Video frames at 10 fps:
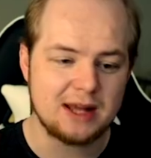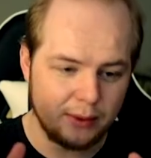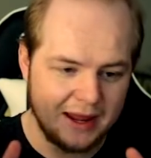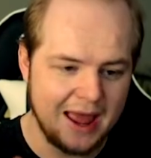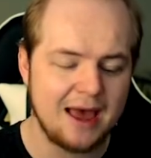that
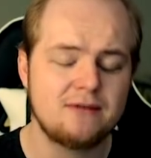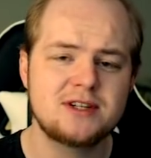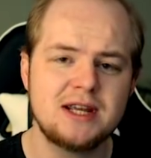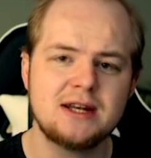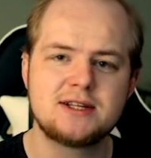we have
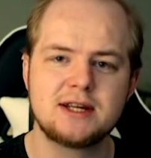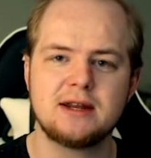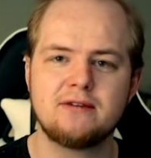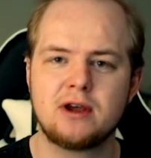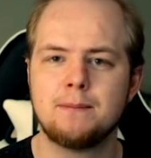seen a
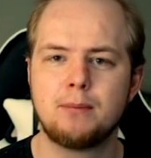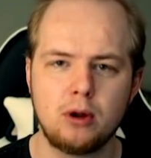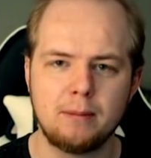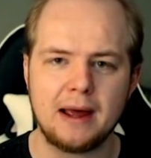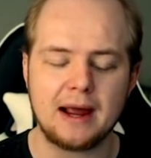significant
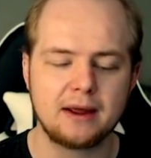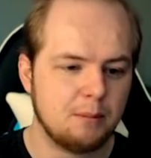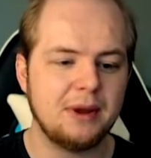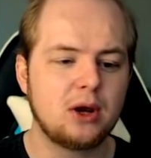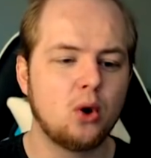pullback.
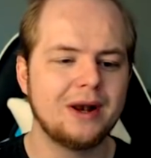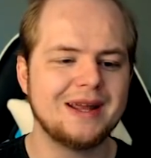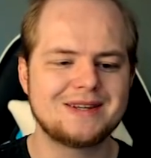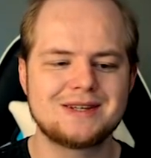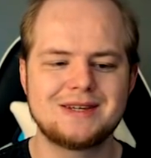Bitcoin
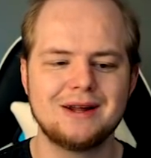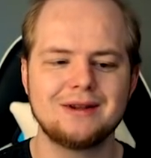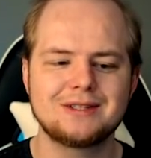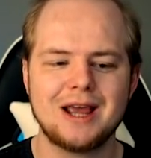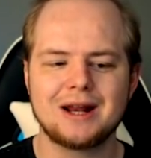is
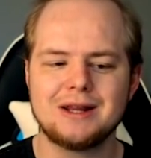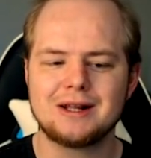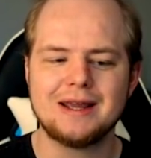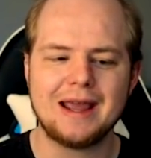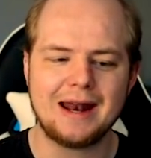still
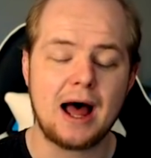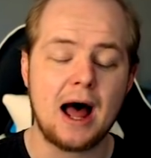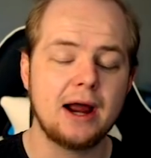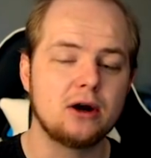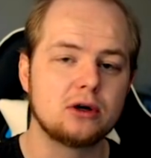technically in a
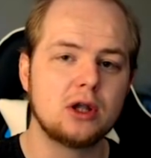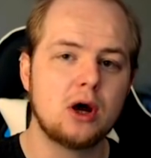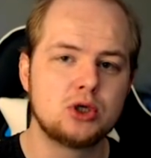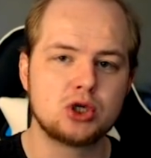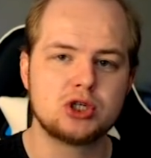higher
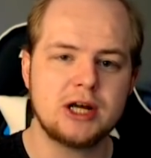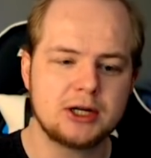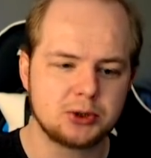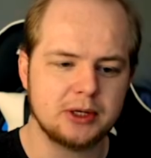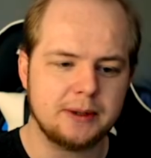low
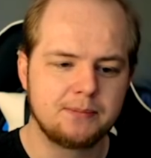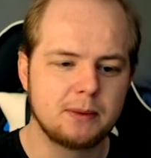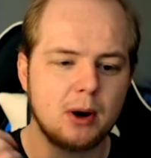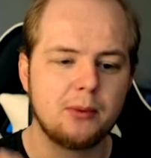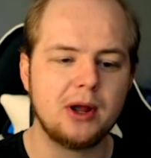trajectory,
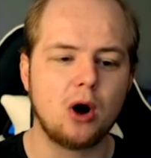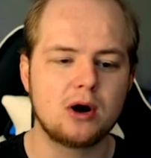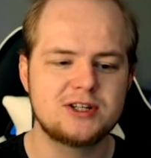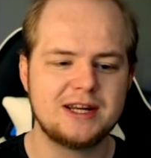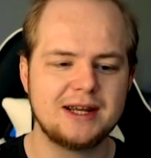but we
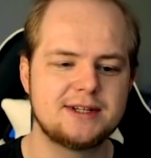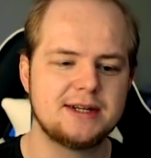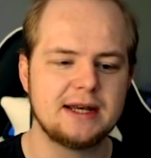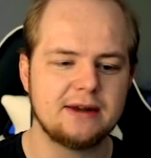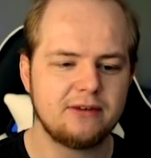are seeing a
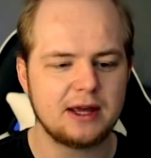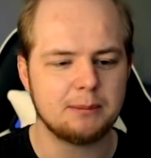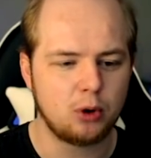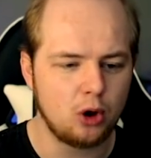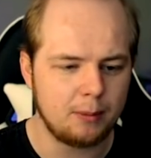
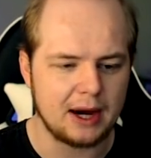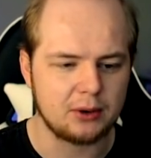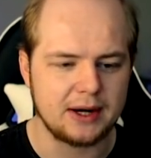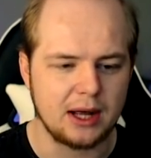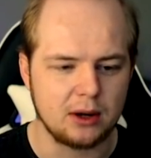significant
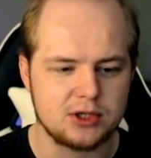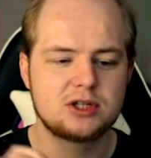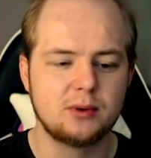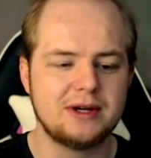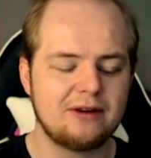pullback right now.
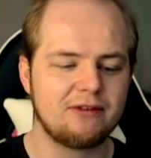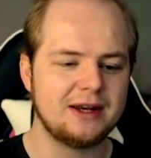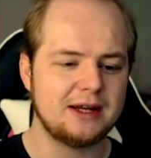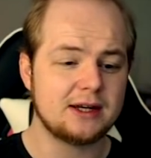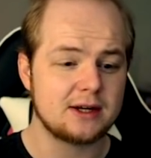So we
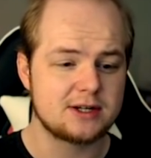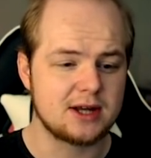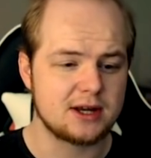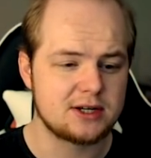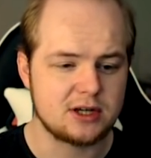definitely need to
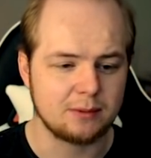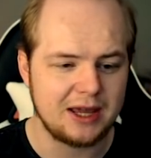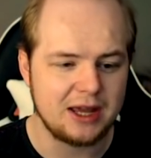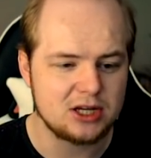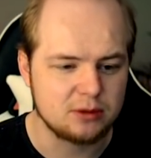discuss some
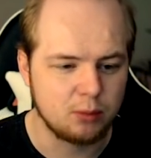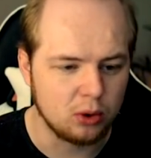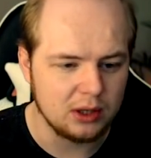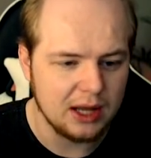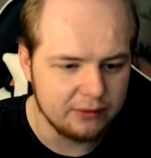key
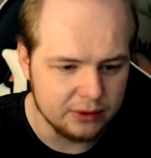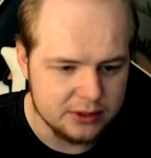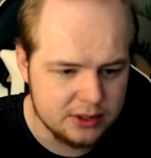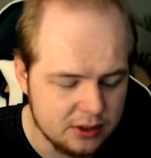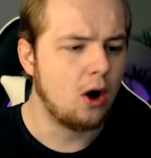support levels.